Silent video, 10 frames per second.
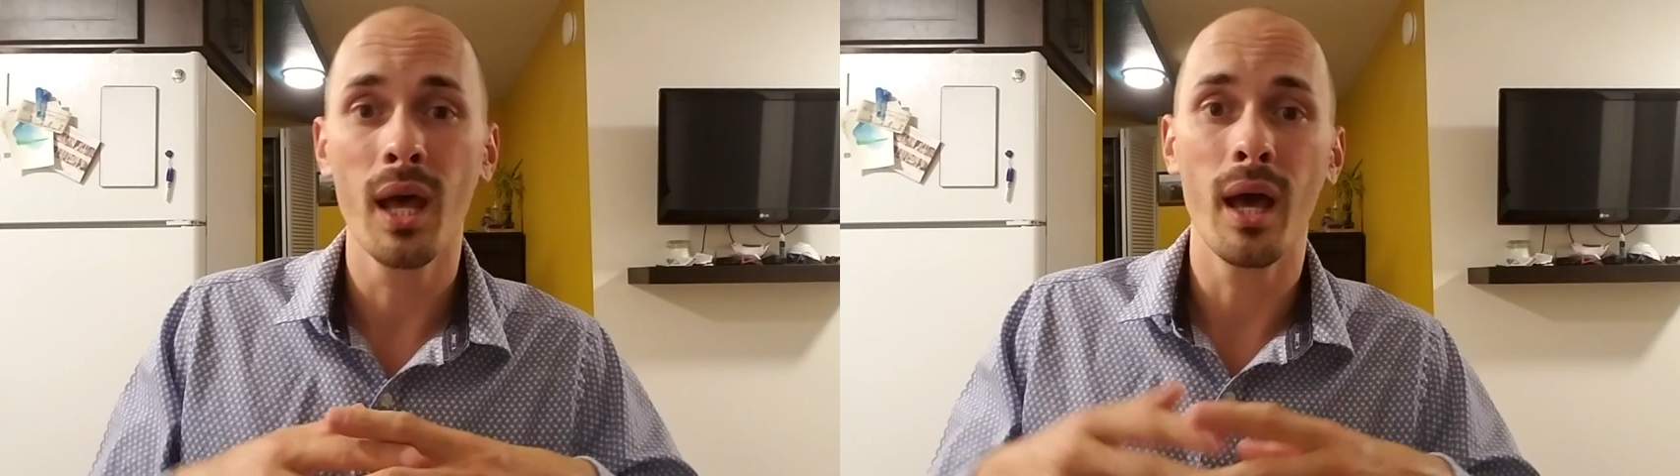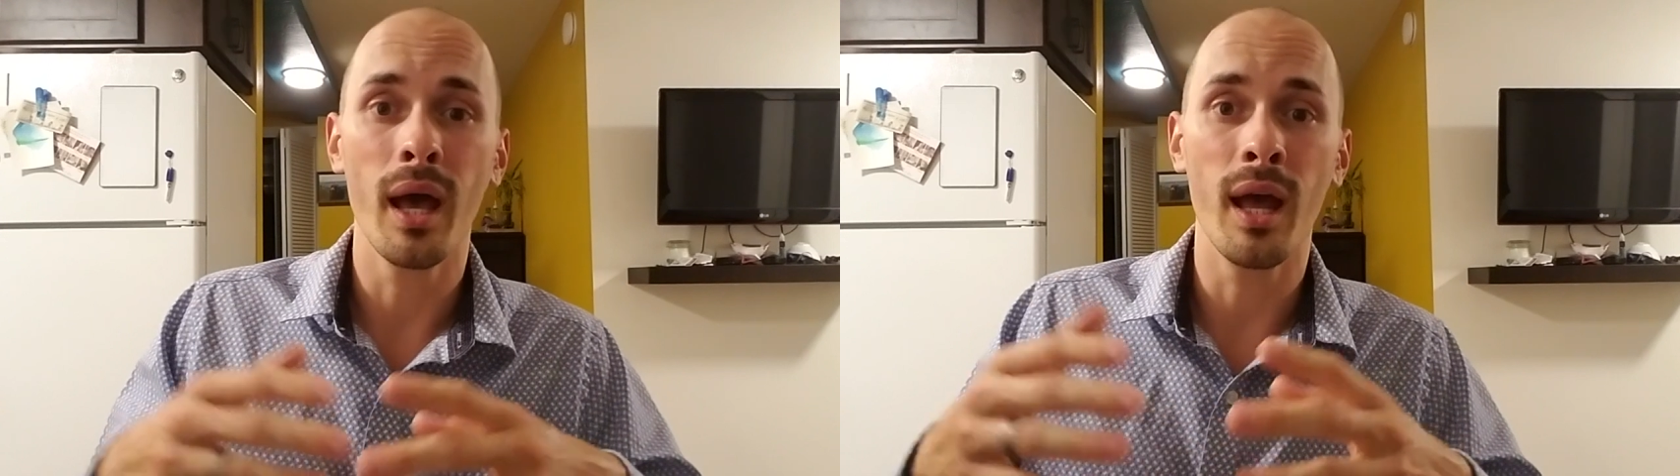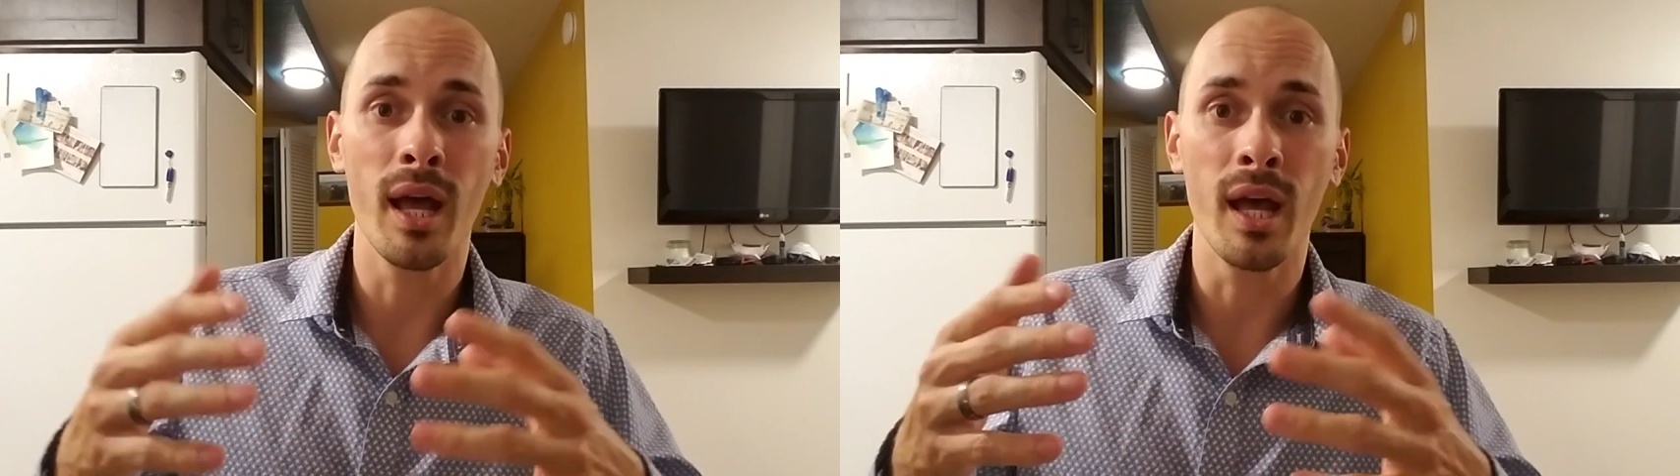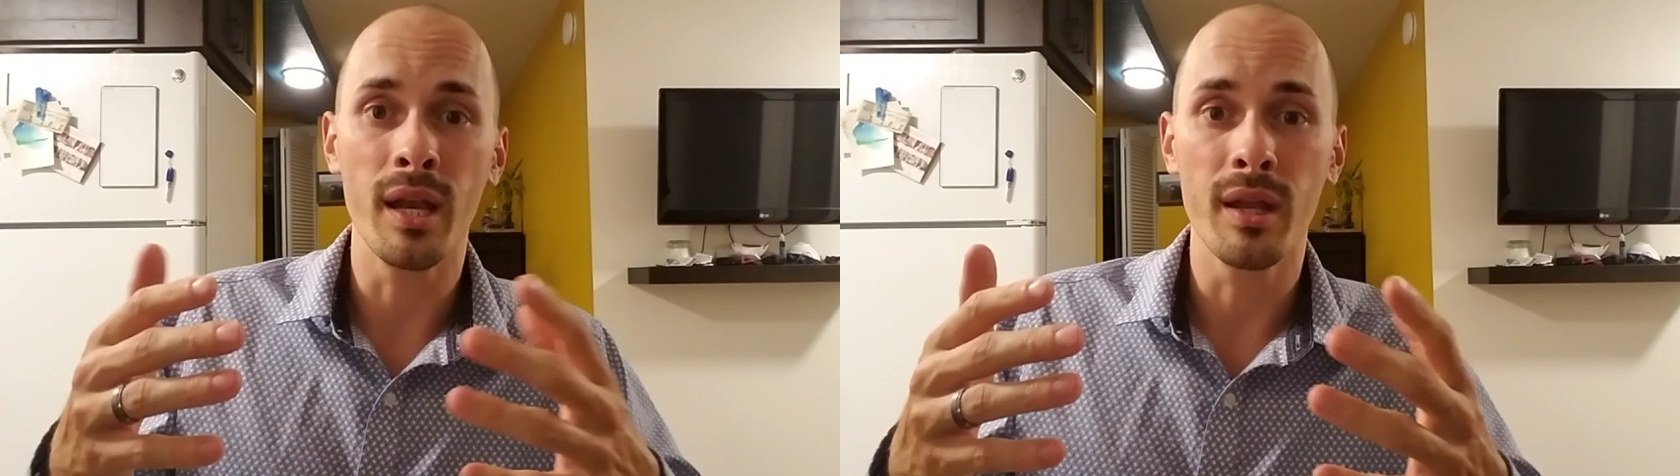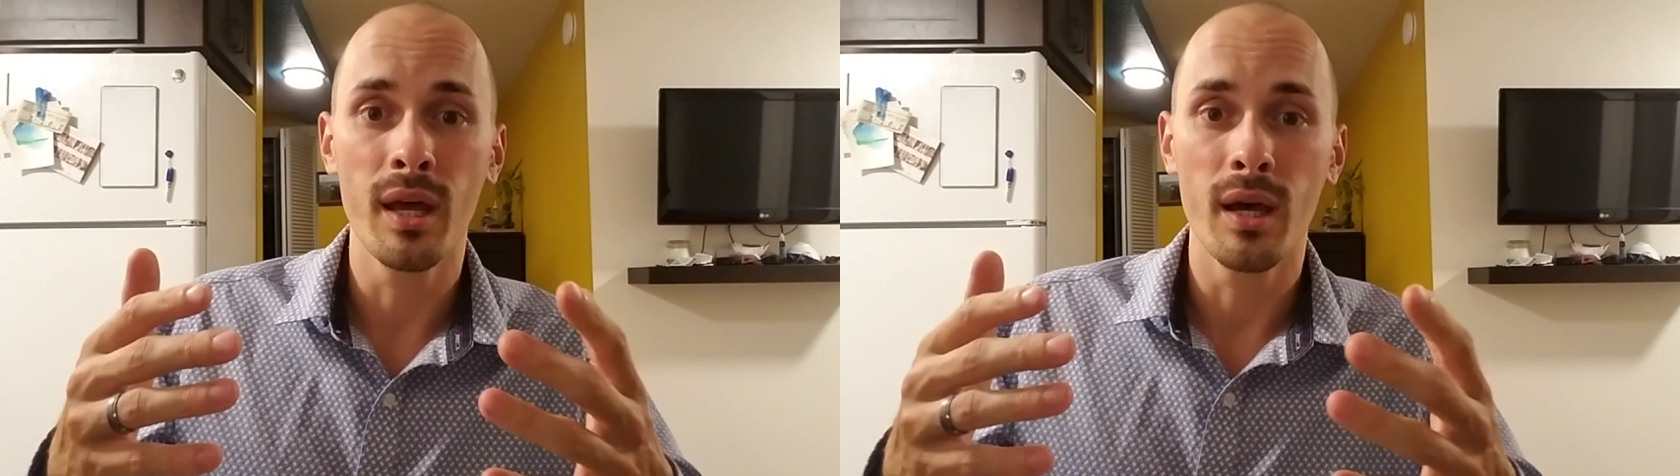
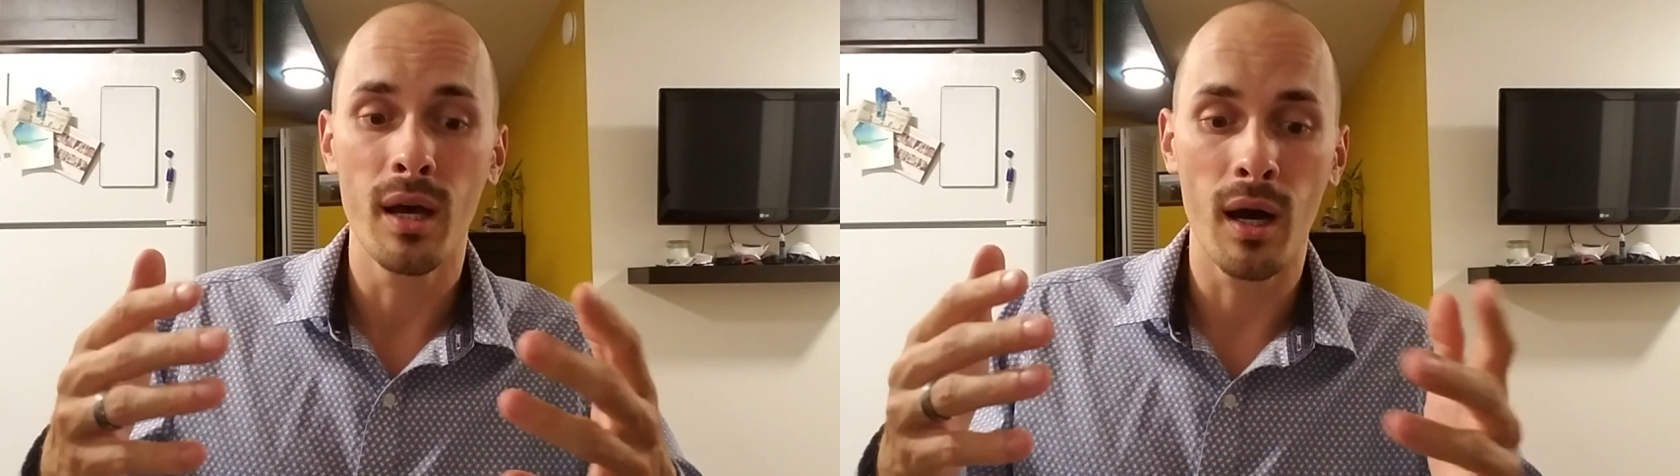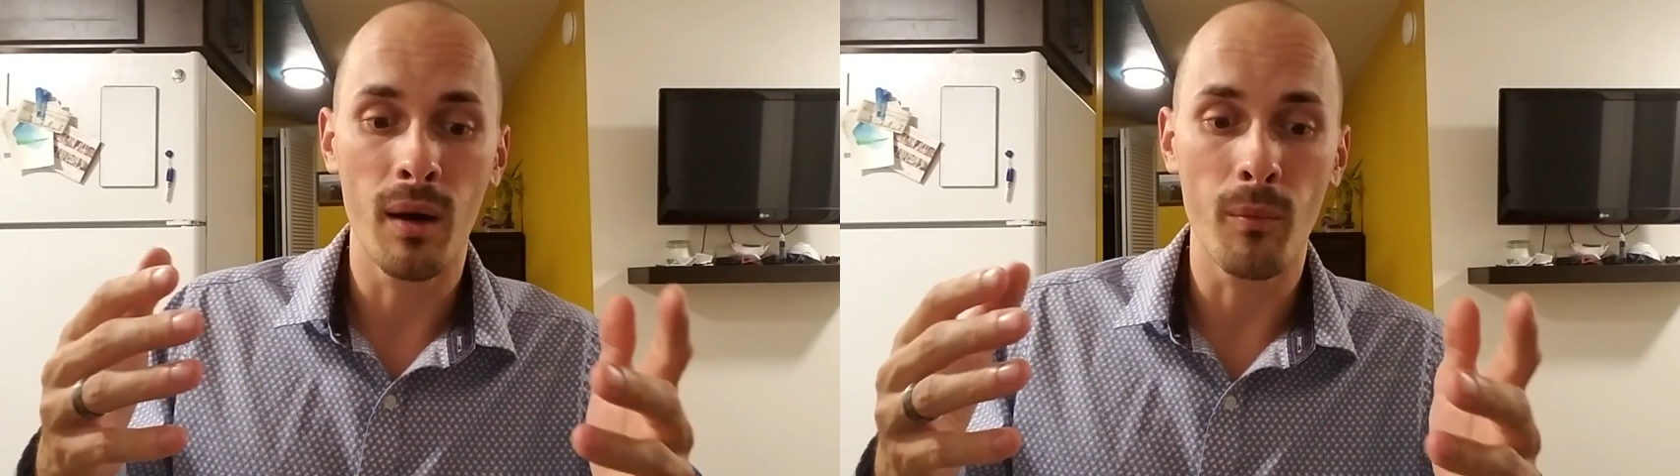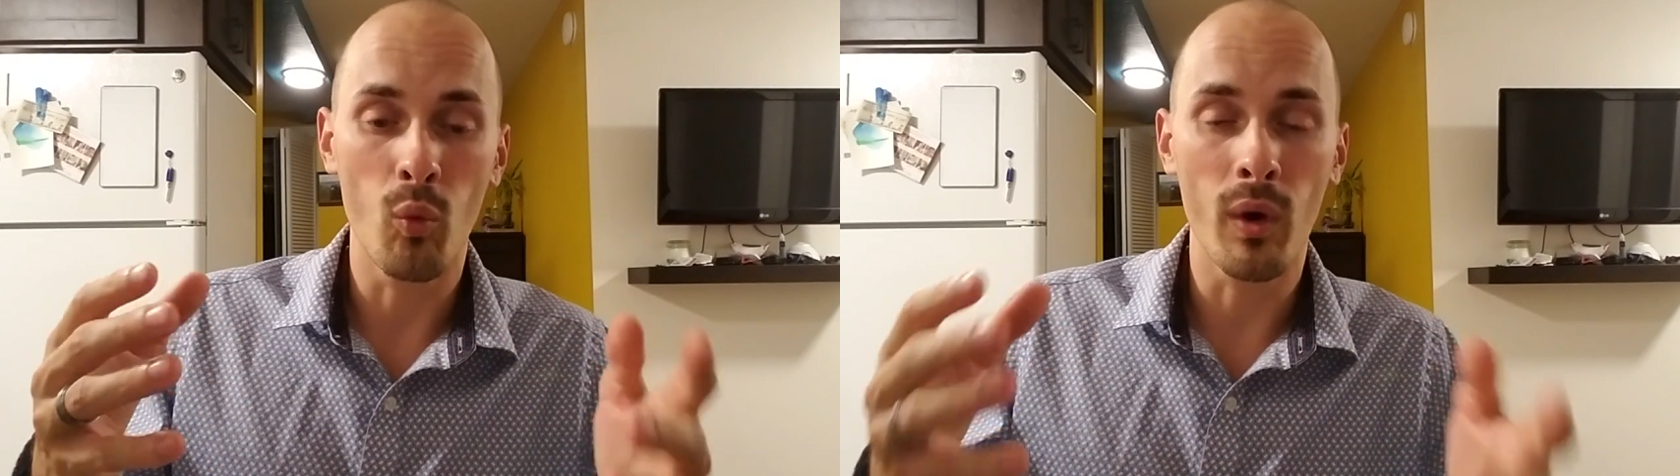And um,